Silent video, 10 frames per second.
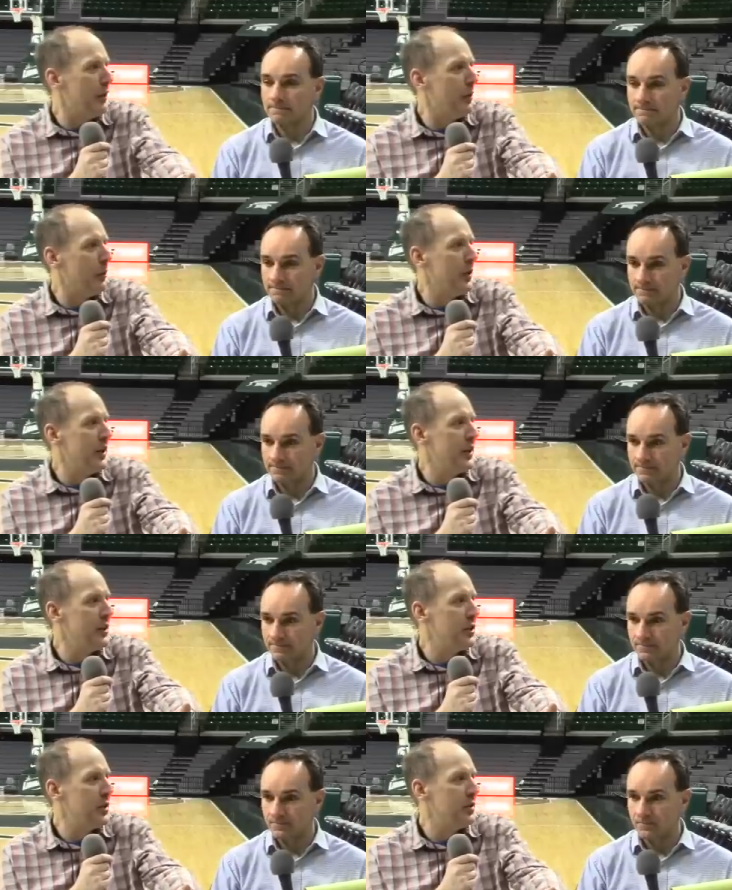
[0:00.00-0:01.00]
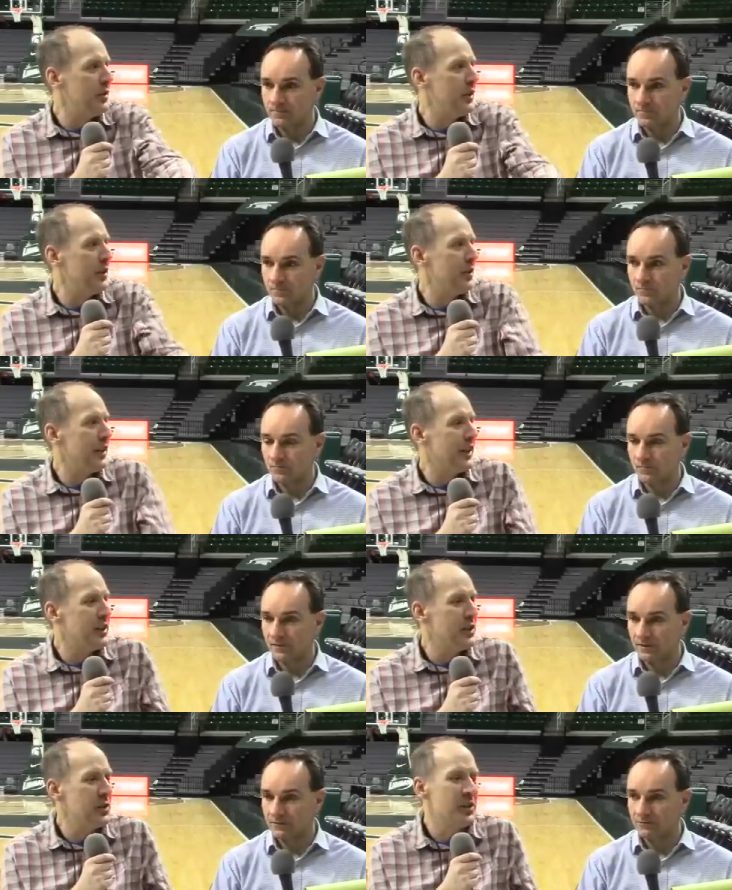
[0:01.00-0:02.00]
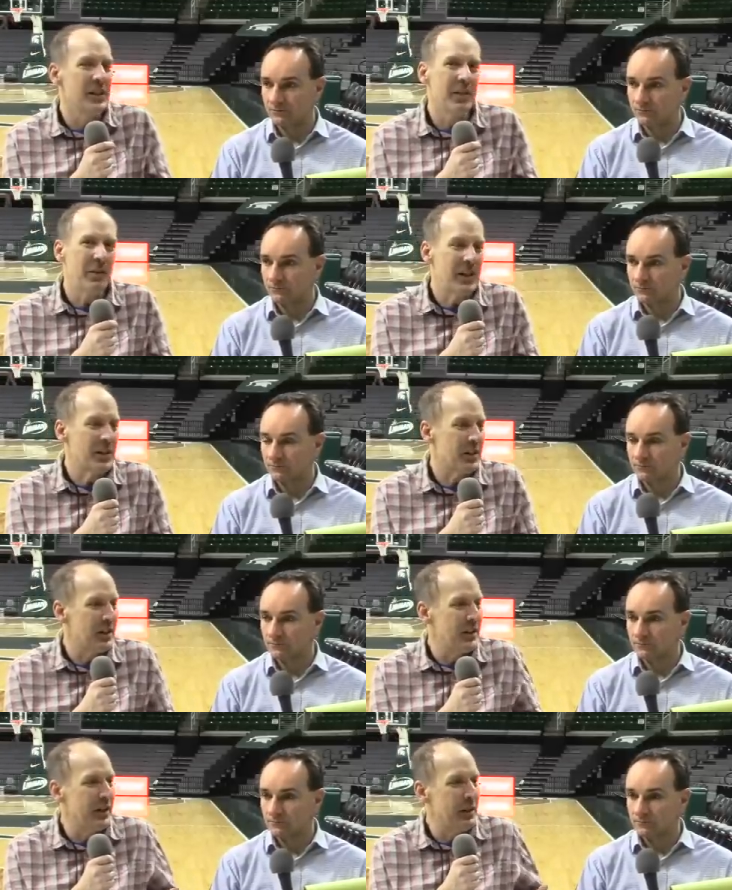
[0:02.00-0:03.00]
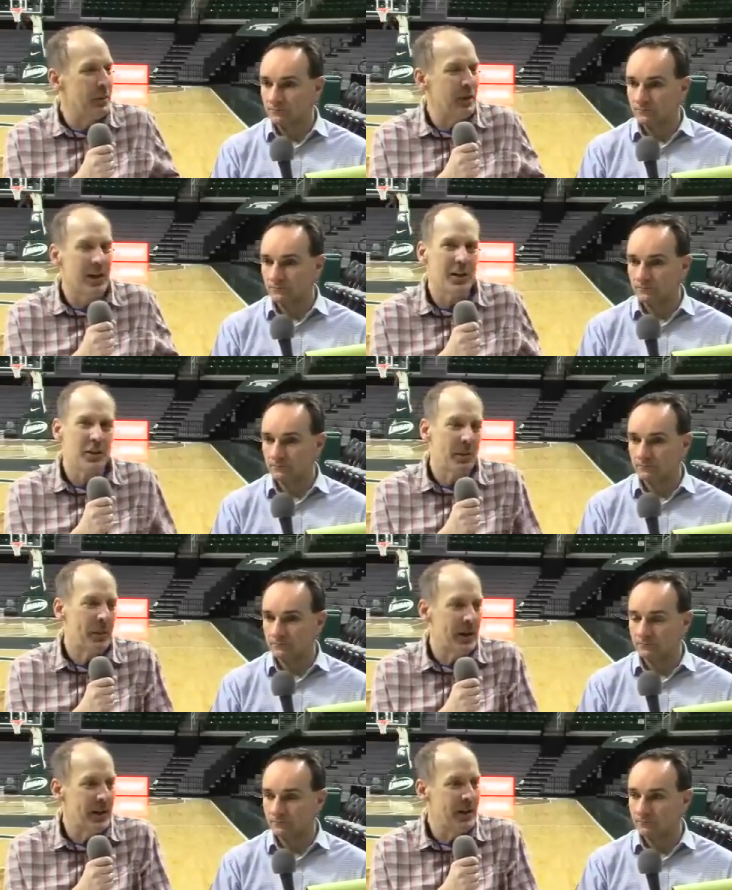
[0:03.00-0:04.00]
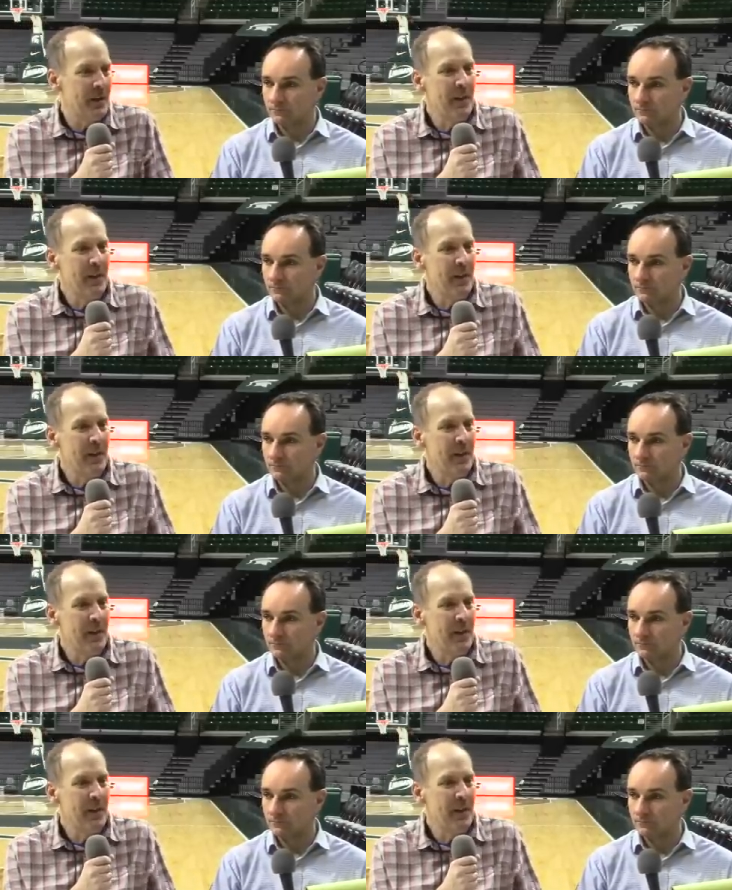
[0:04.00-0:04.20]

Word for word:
Speaker 1: from where they need to shoot. You know, like it's usually, I mean, that's a, you got to put a lot of zip on it.